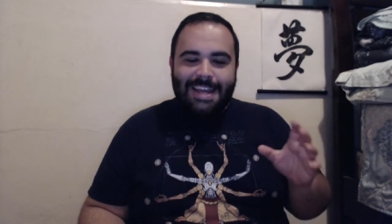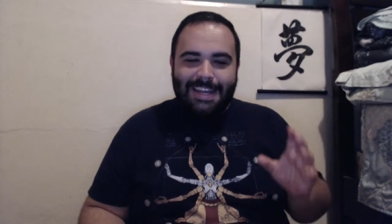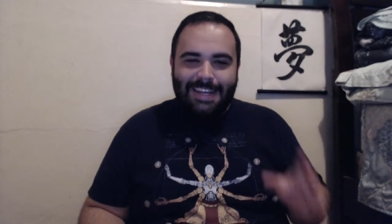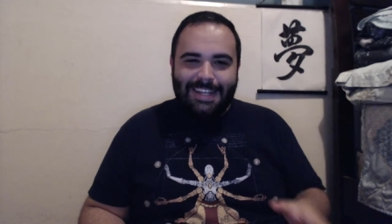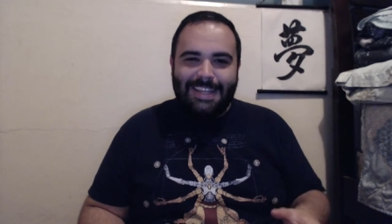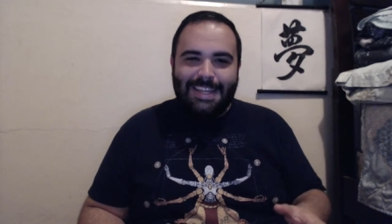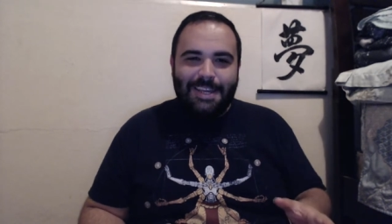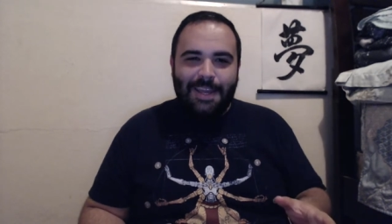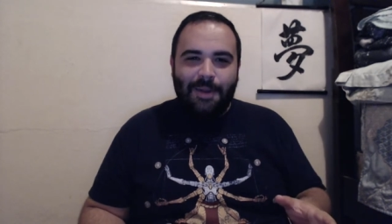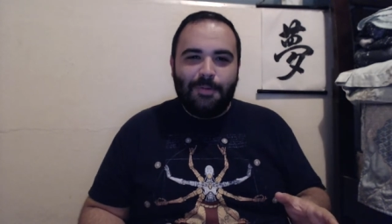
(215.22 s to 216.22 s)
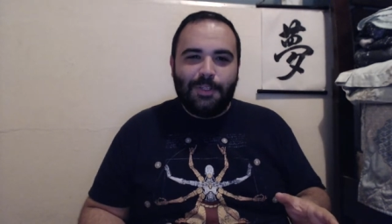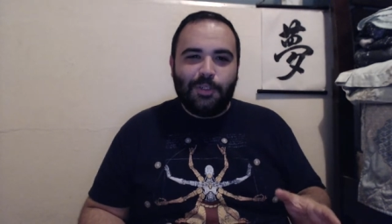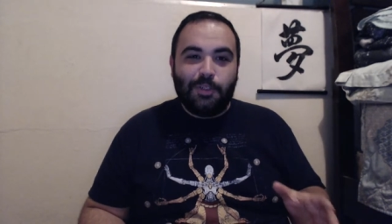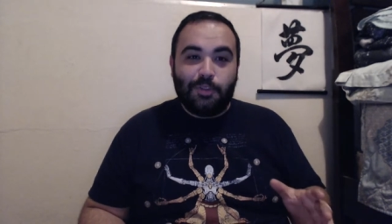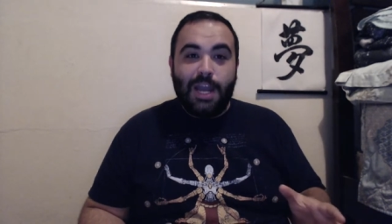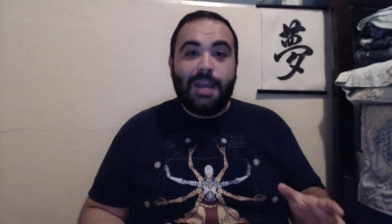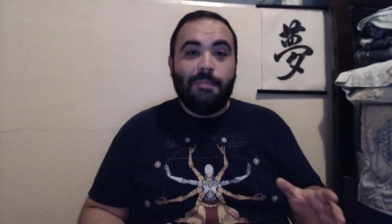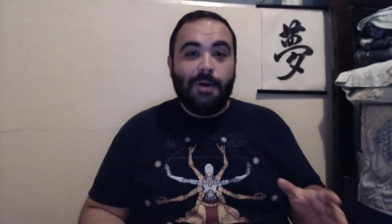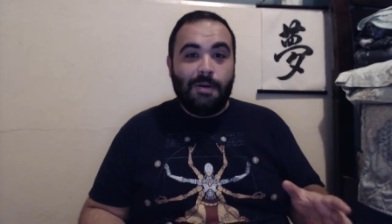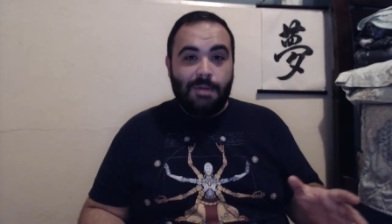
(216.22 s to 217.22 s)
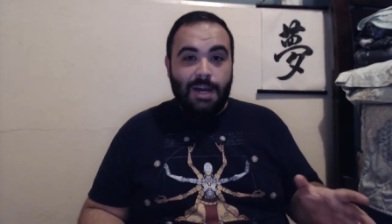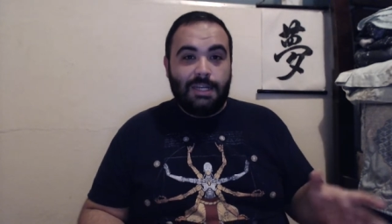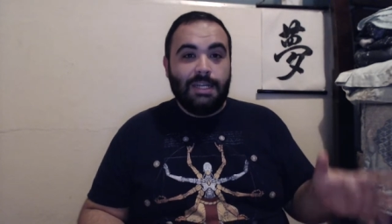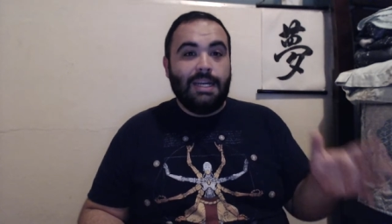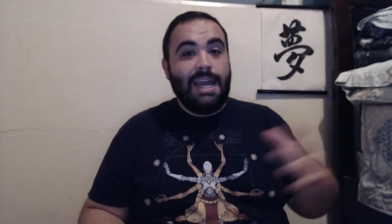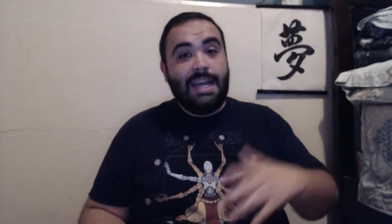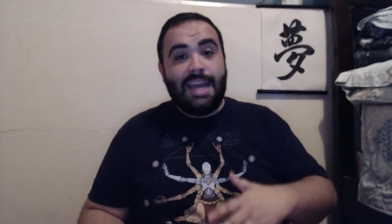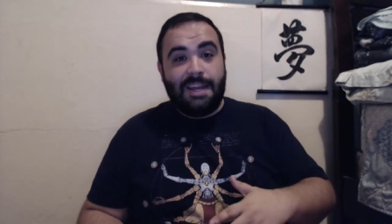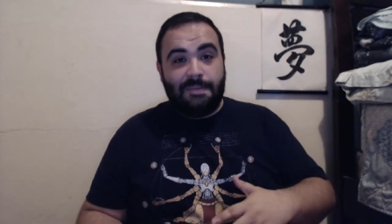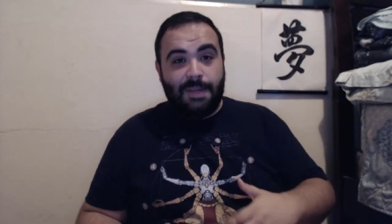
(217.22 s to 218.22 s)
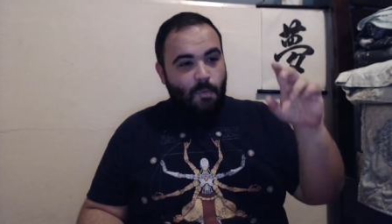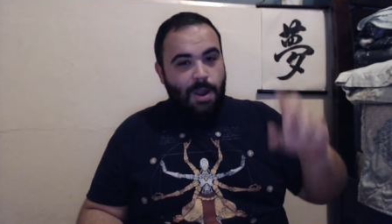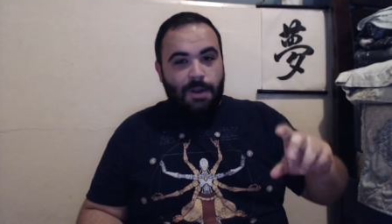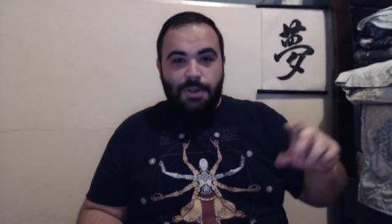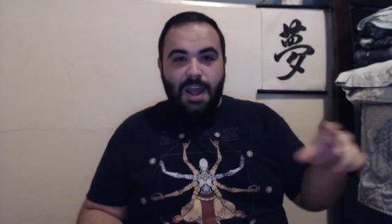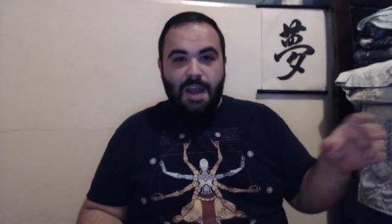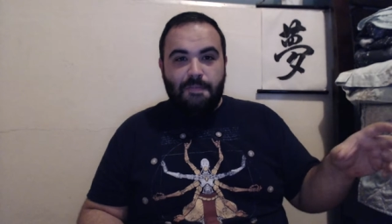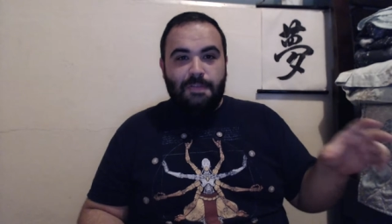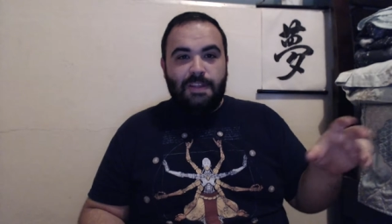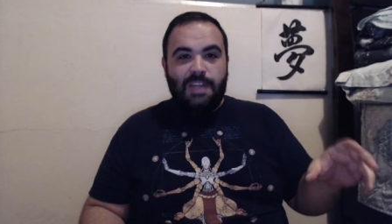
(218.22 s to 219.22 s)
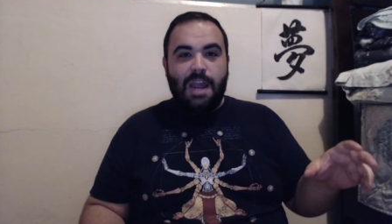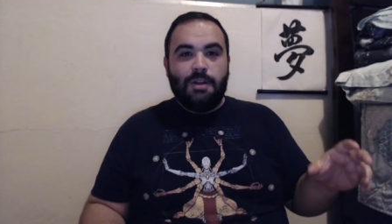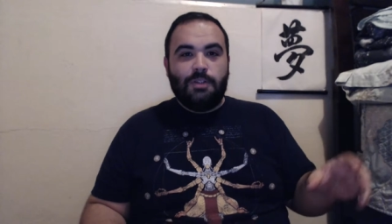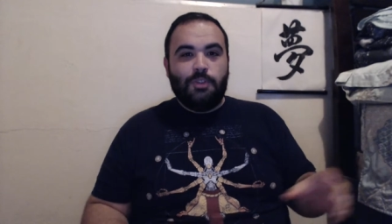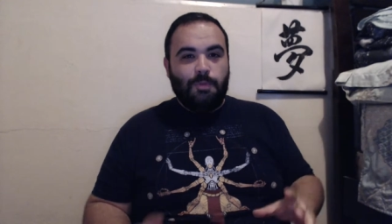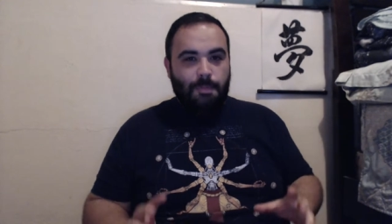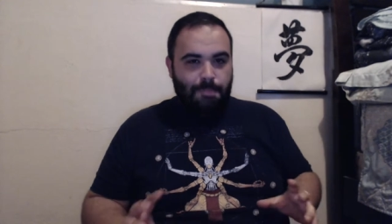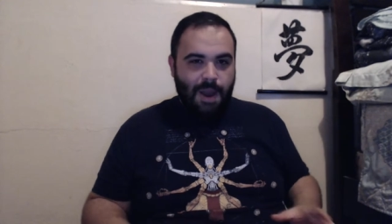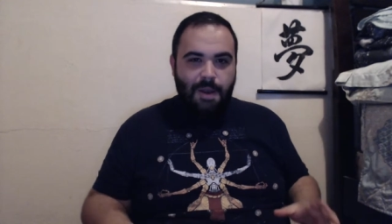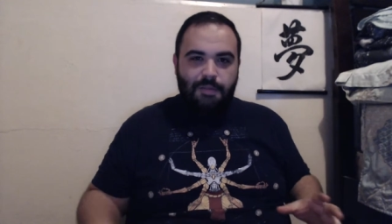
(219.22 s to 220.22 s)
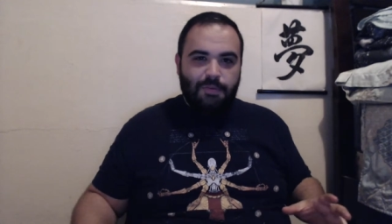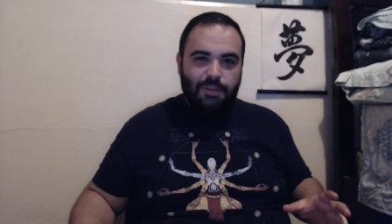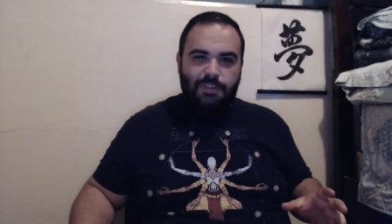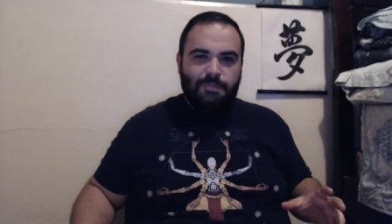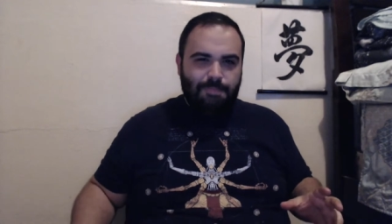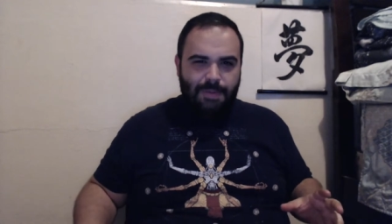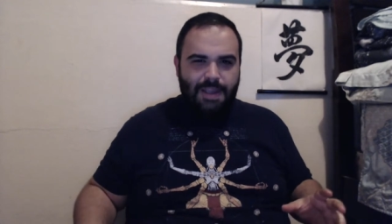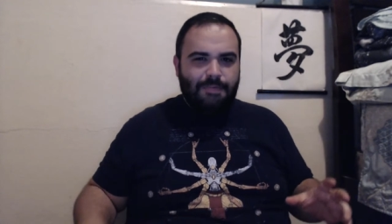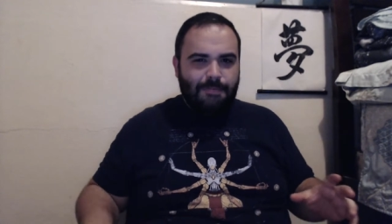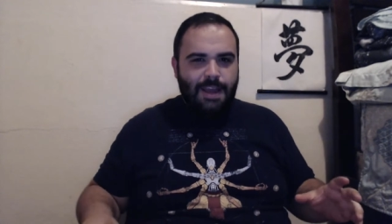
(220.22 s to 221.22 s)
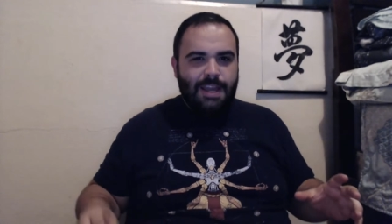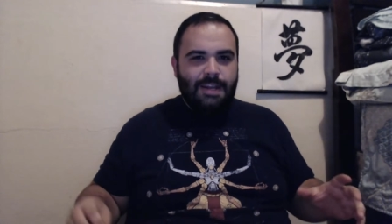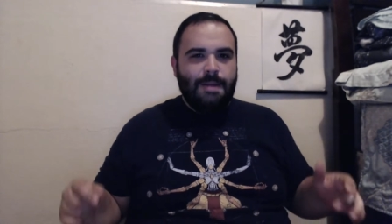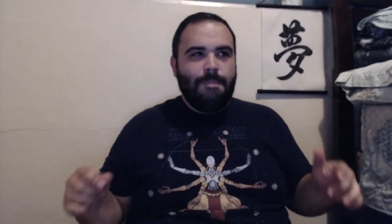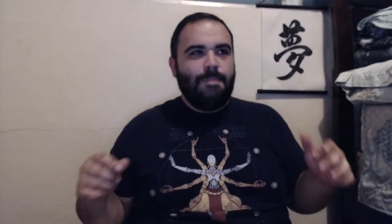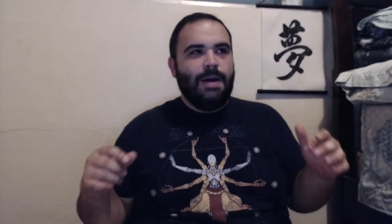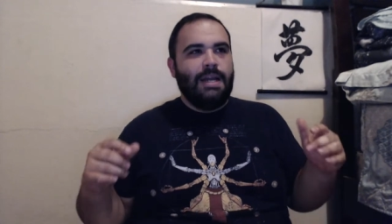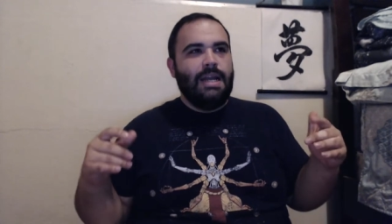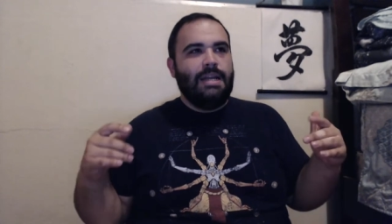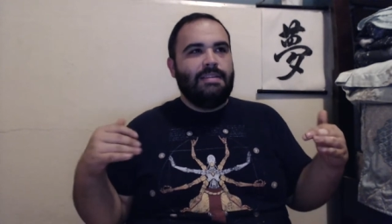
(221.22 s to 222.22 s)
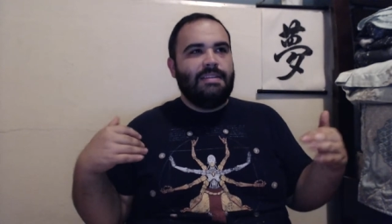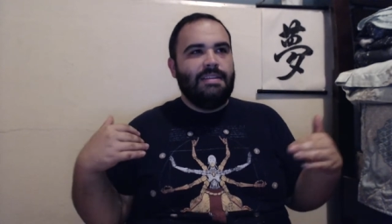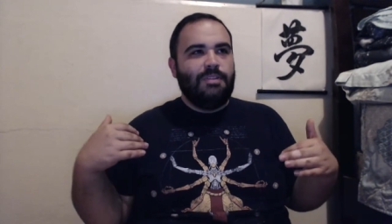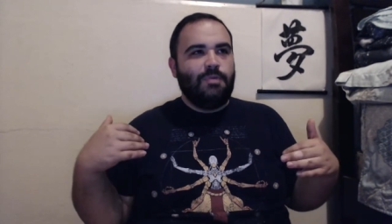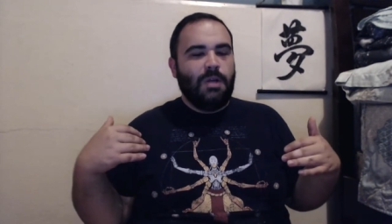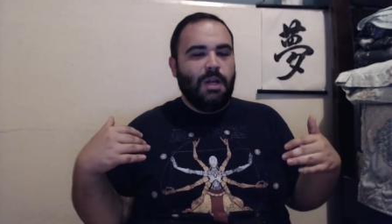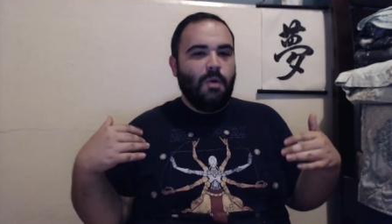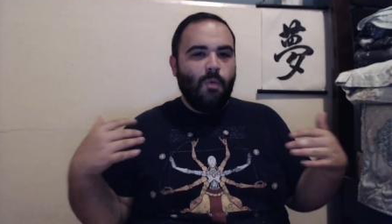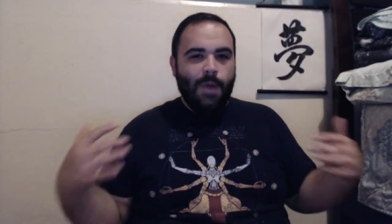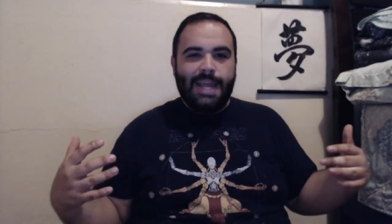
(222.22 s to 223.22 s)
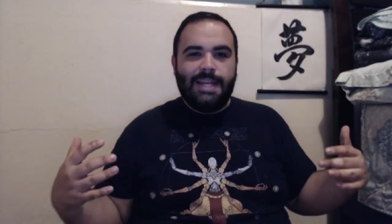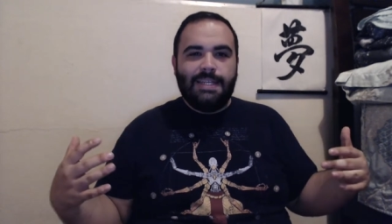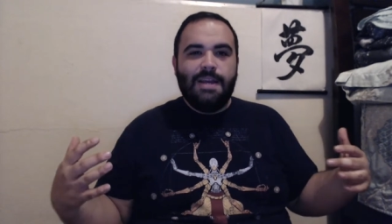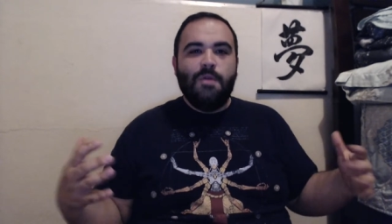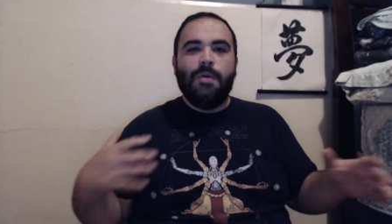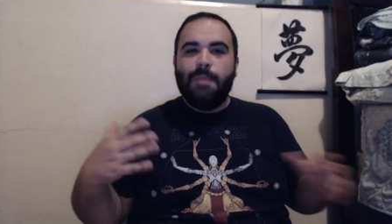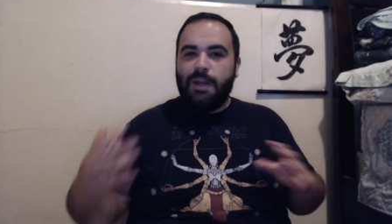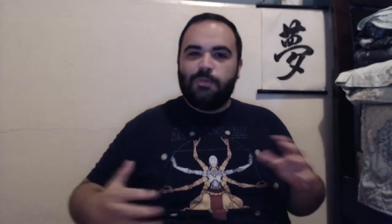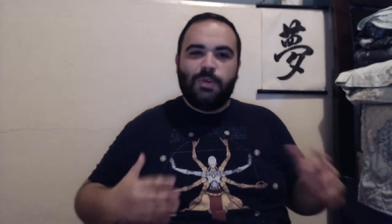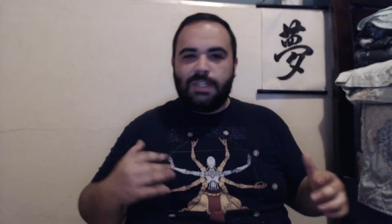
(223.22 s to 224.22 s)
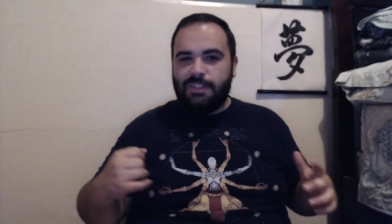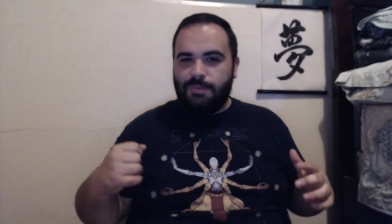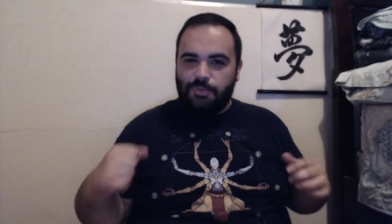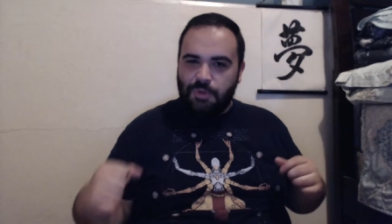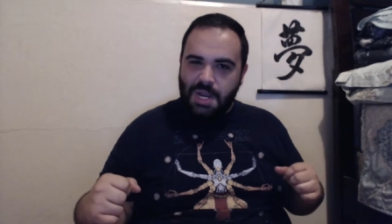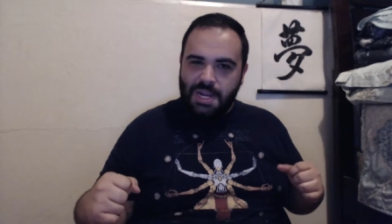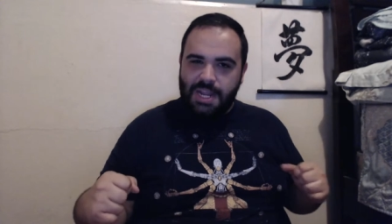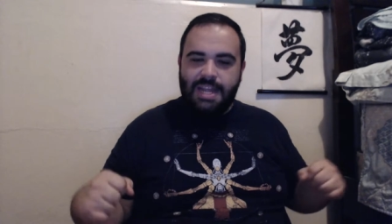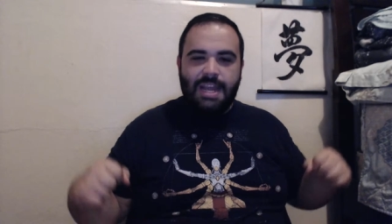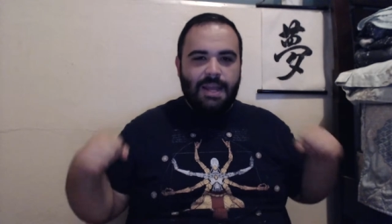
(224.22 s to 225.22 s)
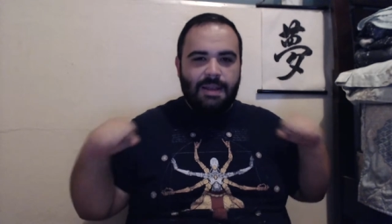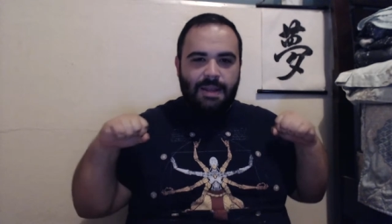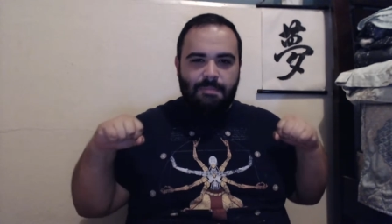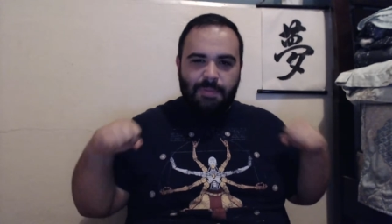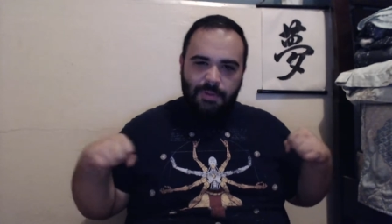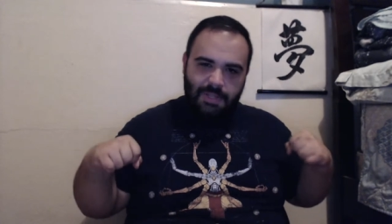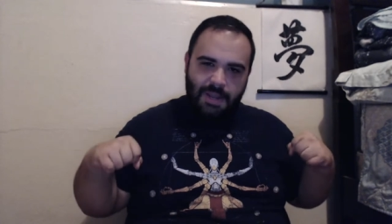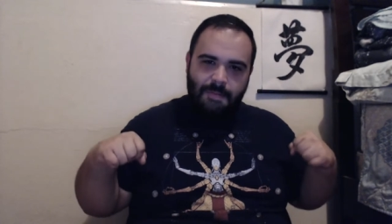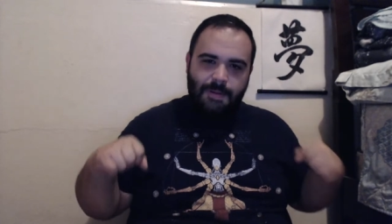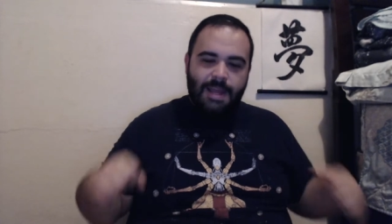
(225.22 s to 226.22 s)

in the original Dragon Ball manga and anime, where you have these characters preparing for this big fight, but since we're gonna wait, we might as well get some training and, and build up,